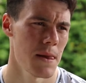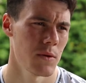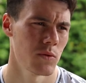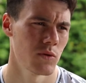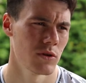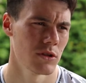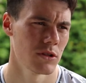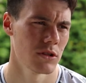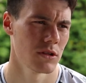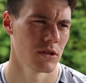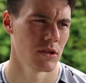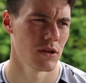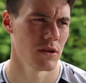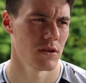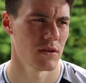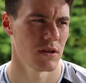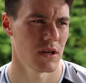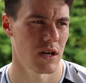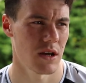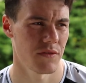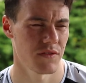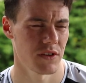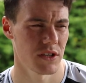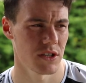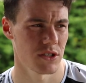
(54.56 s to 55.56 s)
Well,
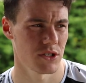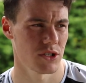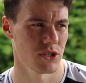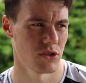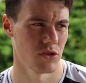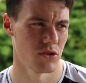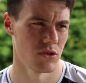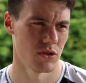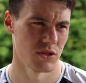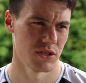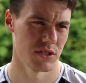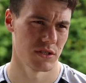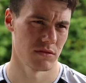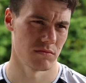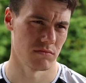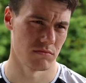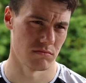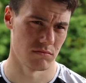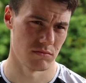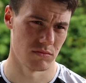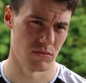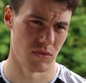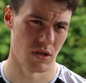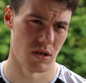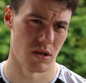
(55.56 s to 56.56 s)
I think it shows
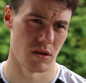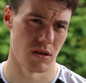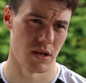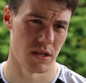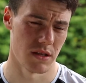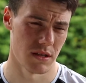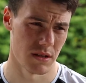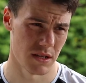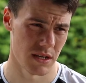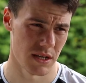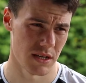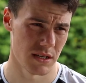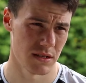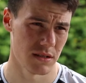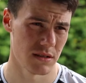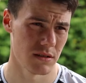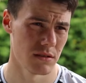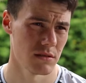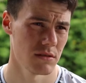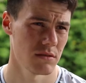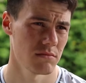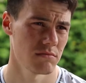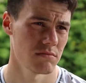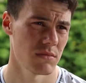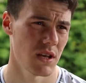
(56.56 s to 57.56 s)
in the league
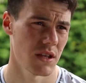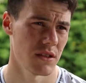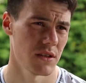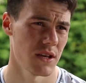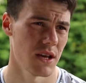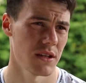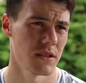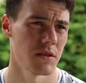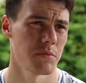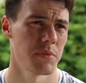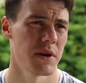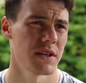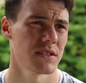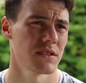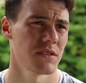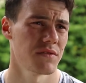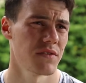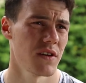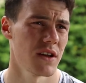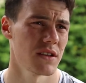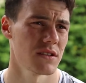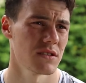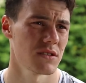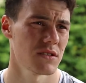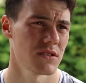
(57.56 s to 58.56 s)
that they had the best
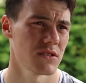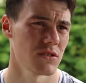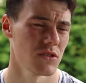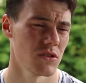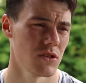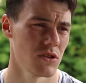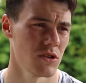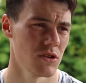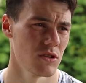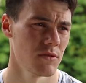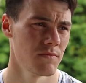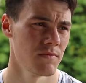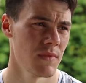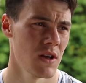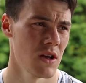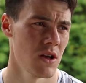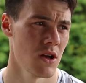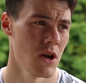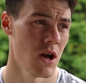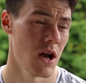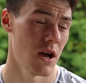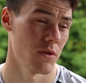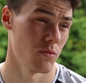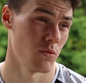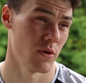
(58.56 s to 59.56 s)
defence, so,
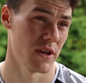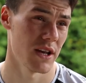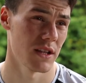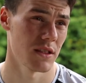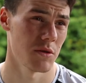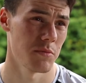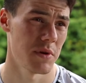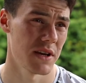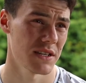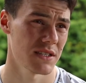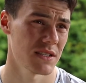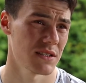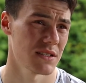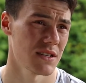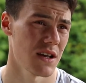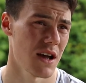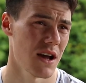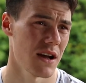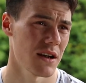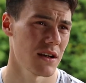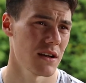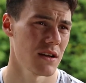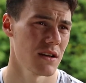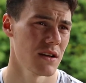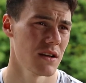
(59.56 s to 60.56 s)
and we had the best
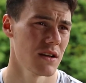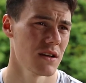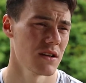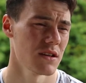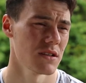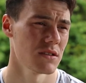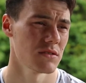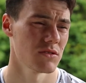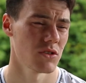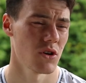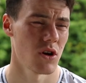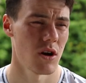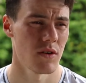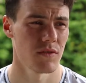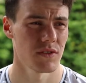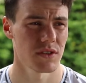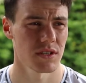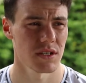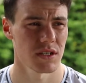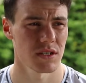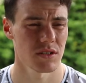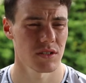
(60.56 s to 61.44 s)
attack. So obviously